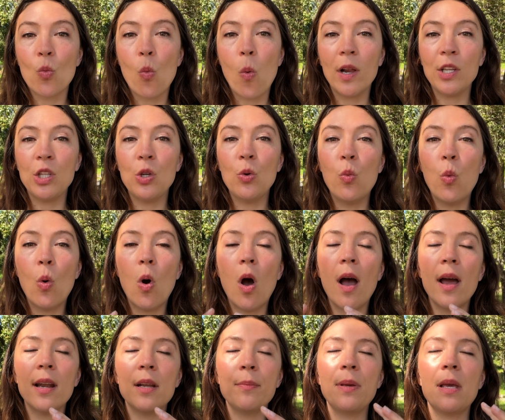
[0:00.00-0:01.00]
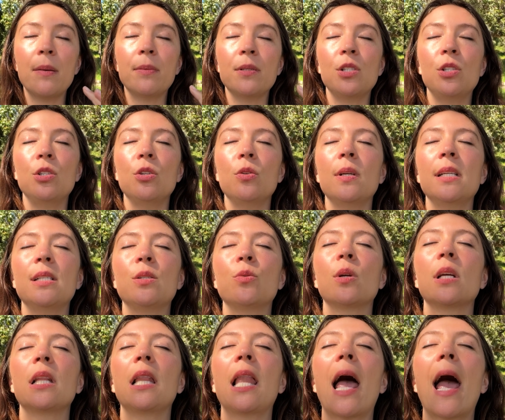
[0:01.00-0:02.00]
What you want to be able to do is
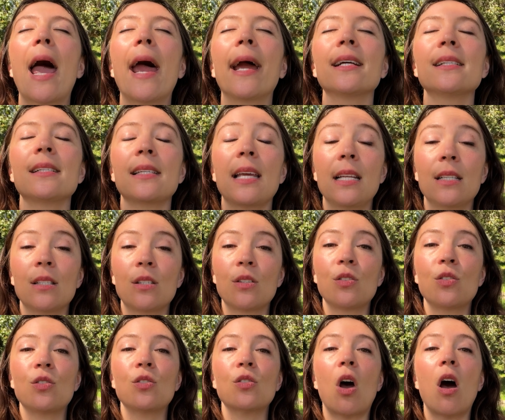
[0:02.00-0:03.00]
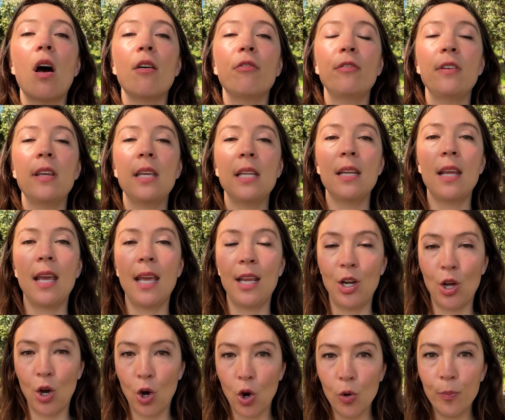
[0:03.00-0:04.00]
relax and soften
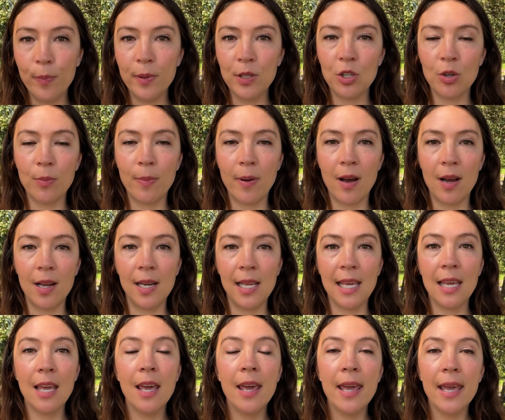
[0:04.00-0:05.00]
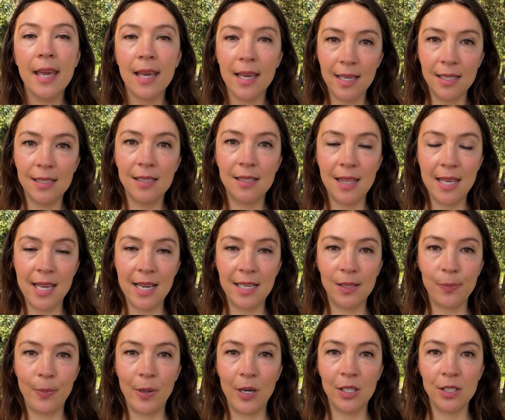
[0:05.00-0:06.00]
and open your body into the
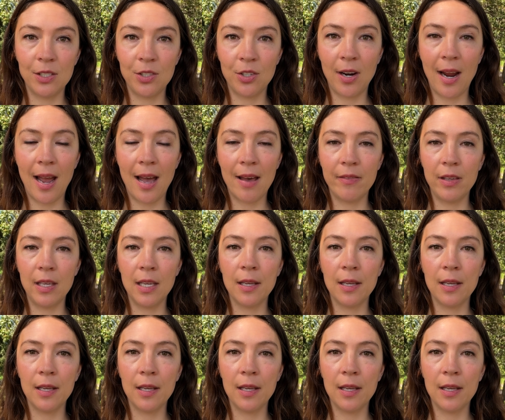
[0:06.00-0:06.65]
experience you're having.